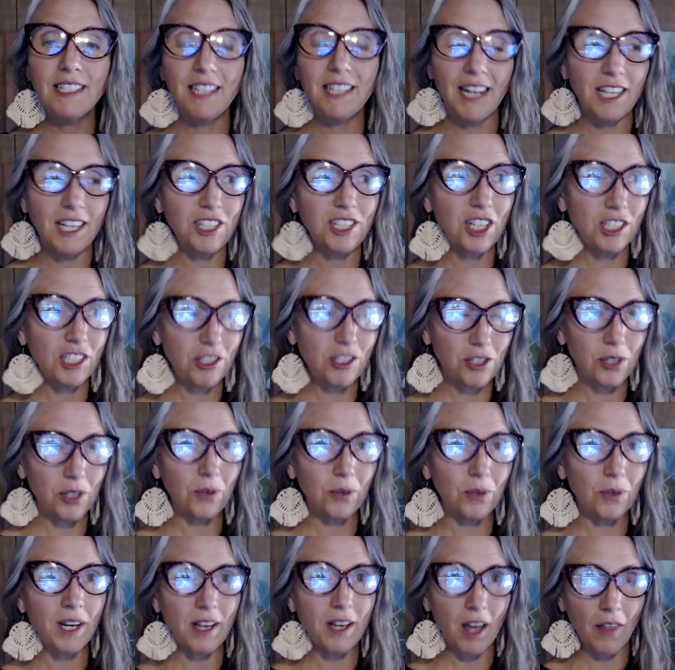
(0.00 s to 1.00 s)
did I just
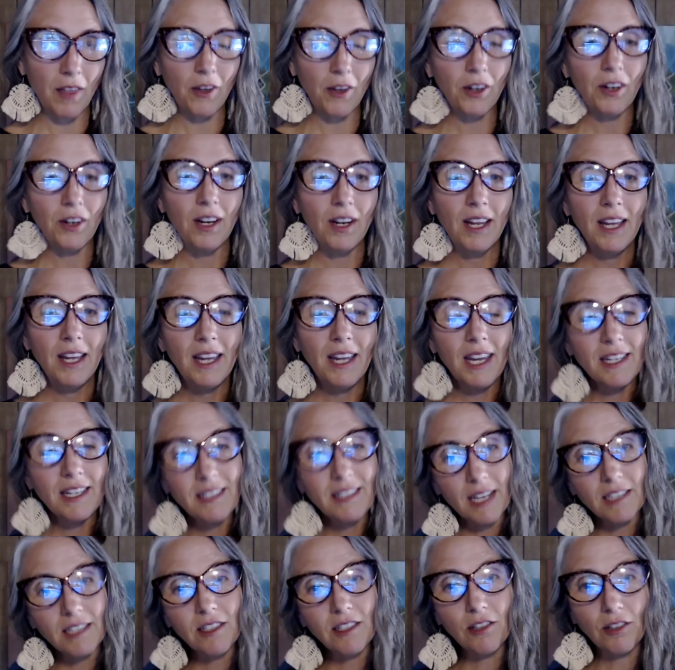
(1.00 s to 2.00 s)
do another
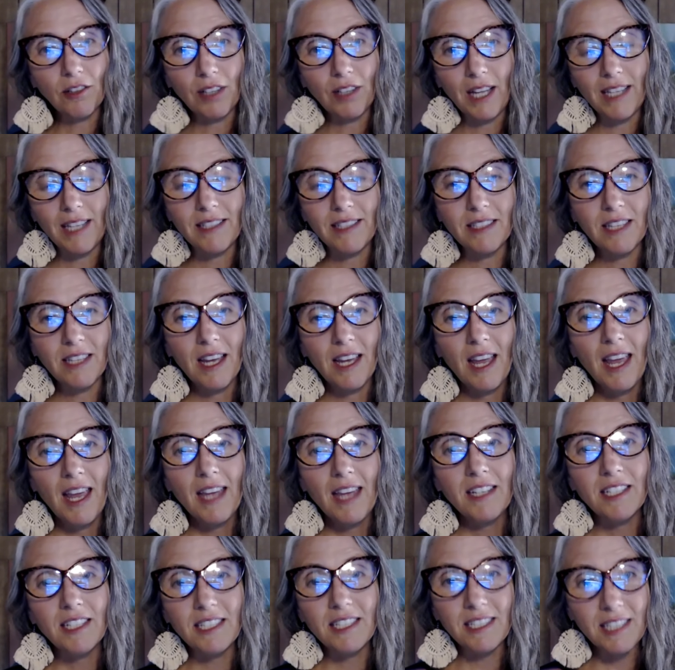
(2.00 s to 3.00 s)
intestinal cleanse
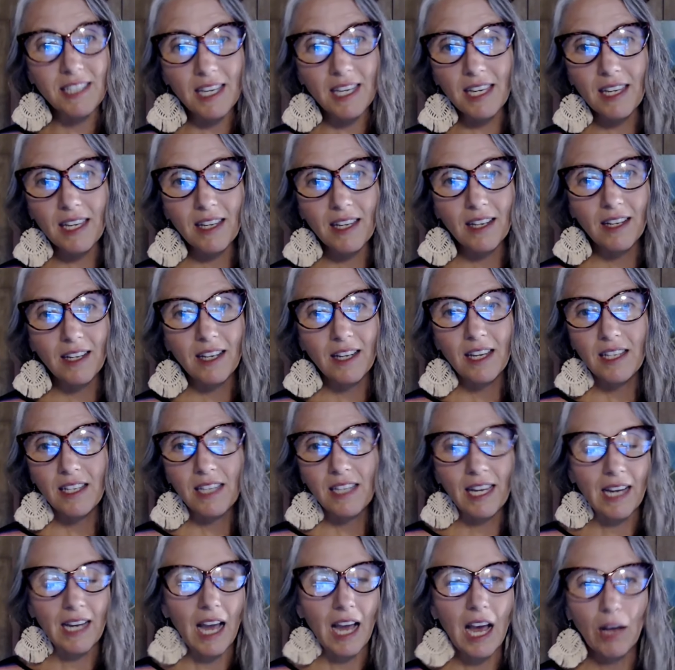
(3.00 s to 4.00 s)
to see
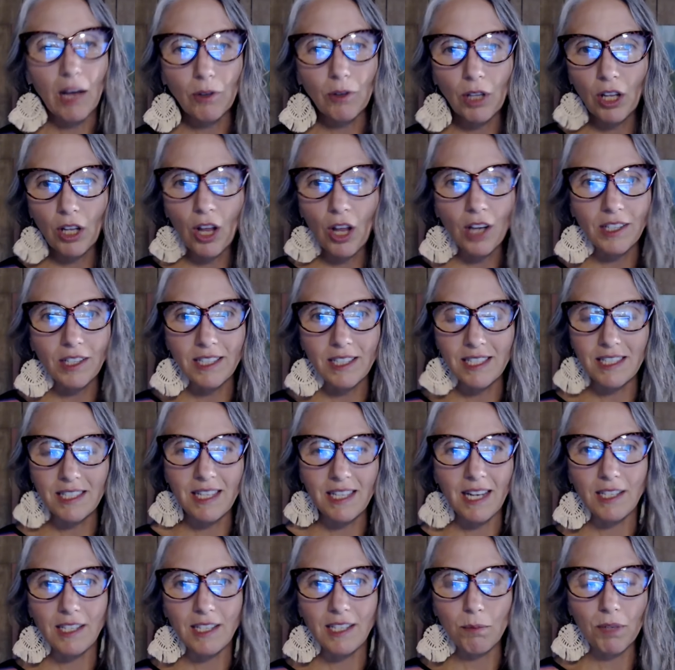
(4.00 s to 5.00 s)
like how long does
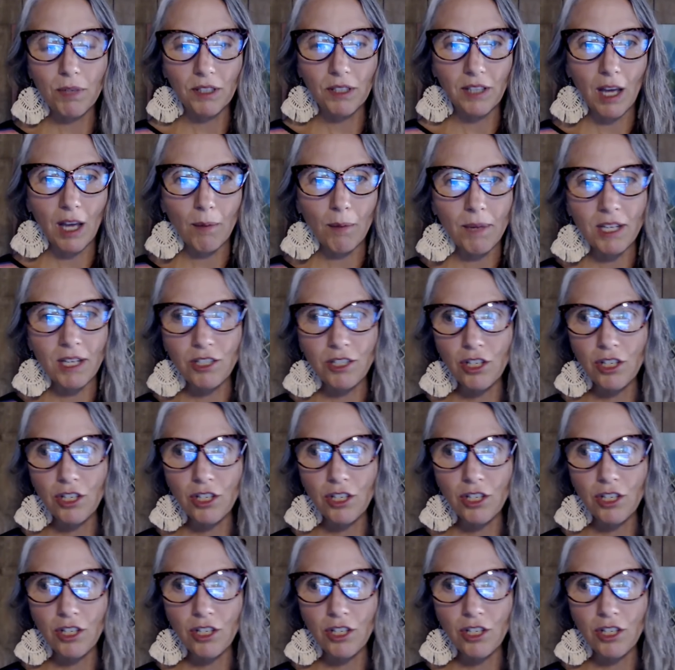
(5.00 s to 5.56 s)
it take to build up.